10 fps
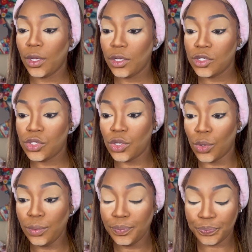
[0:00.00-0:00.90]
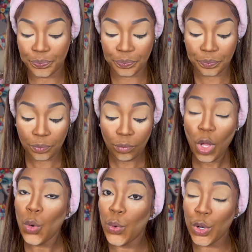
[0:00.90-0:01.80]
So
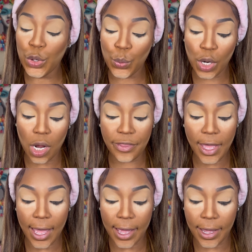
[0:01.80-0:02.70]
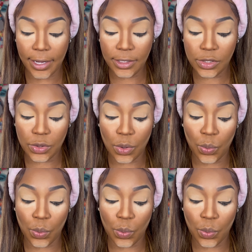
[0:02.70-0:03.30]
we're gonna work on the eyes.